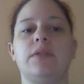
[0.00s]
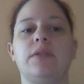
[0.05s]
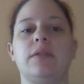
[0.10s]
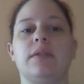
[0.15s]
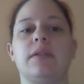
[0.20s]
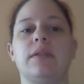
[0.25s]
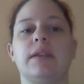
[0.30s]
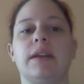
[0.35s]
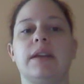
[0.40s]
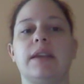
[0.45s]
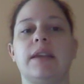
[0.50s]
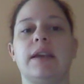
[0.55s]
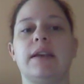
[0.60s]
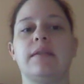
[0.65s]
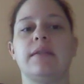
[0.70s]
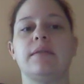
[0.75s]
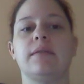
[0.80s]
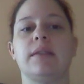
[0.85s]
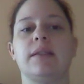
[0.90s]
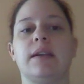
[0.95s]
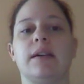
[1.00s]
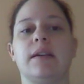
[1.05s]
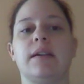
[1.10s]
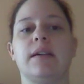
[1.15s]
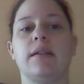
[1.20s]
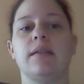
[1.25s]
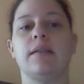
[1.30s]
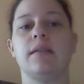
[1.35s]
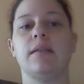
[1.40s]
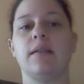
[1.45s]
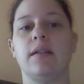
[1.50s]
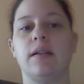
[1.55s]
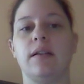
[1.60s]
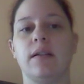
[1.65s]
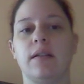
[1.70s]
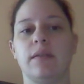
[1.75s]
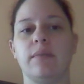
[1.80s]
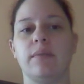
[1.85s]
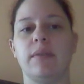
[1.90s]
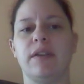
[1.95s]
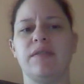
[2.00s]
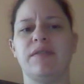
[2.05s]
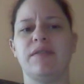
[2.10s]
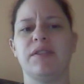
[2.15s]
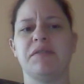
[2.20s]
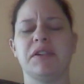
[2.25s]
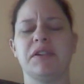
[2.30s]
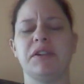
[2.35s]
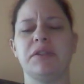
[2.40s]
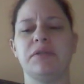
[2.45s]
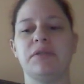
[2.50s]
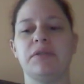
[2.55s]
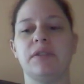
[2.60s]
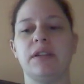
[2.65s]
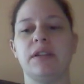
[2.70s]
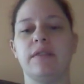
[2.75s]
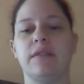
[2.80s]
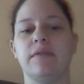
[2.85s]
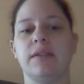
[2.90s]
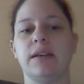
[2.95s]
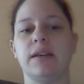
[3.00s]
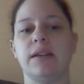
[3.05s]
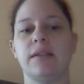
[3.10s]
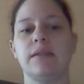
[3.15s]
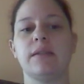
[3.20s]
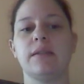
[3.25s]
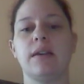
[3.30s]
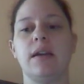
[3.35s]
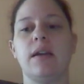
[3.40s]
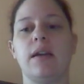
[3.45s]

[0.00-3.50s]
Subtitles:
Click yes there. I've never used eVites.